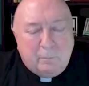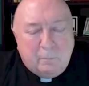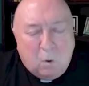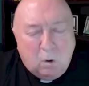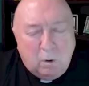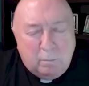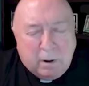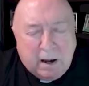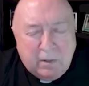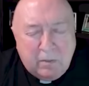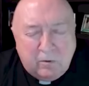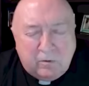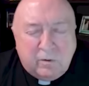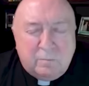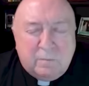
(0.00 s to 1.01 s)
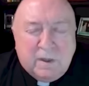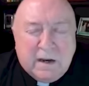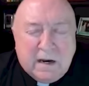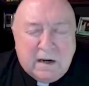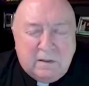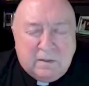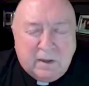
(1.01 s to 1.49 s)
More bothersome than
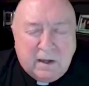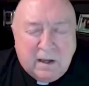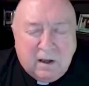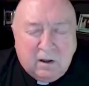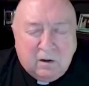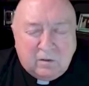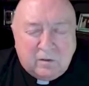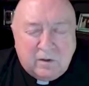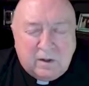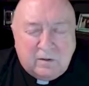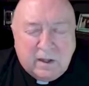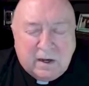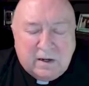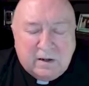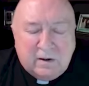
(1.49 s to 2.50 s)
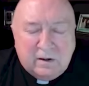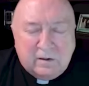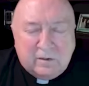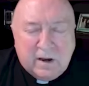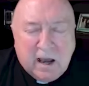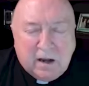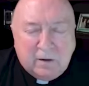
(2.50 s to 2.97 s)
anything else is that it
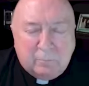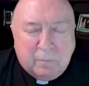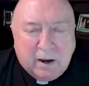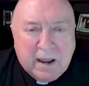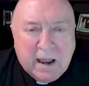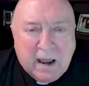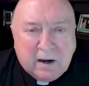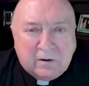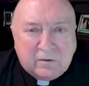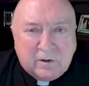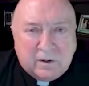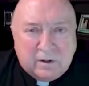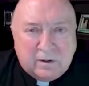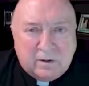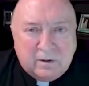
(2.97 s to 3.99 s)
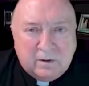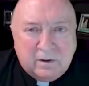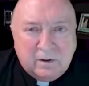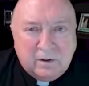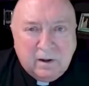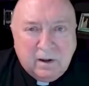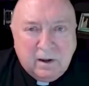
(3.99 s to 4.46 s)
is not by accident.
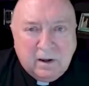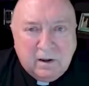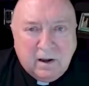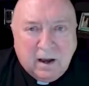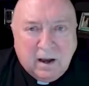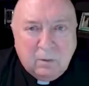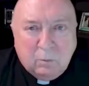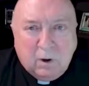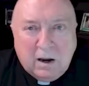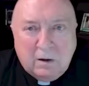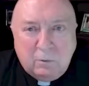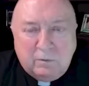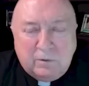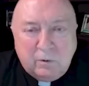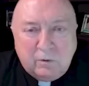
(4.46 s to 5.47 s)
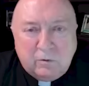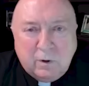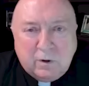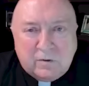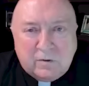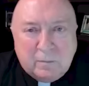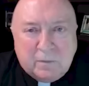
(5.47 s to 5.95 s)
I refuse to
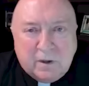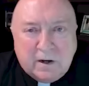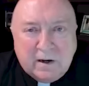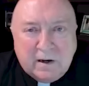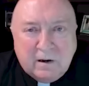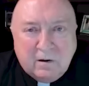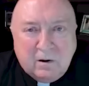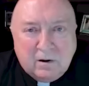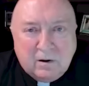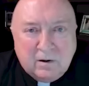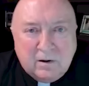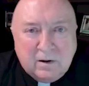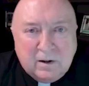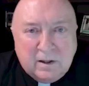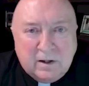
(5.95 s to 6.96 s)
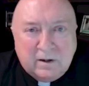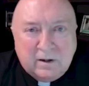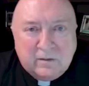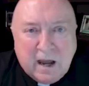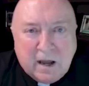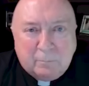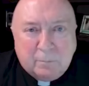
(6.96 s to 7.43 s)
accept that any longer. It
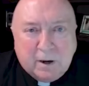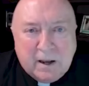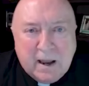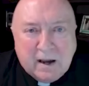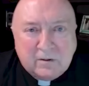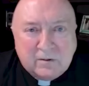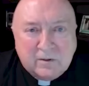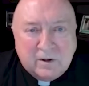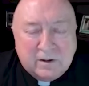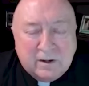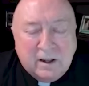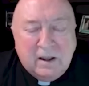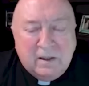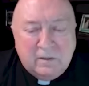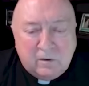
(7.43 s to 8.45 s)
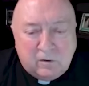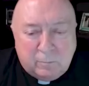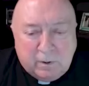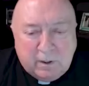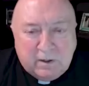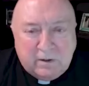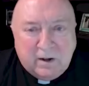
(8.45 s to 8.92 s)
is not by accident. This is
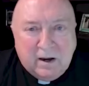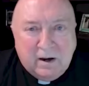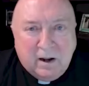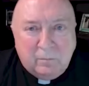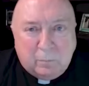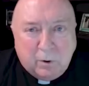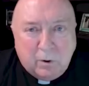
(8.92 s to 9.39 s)
being done on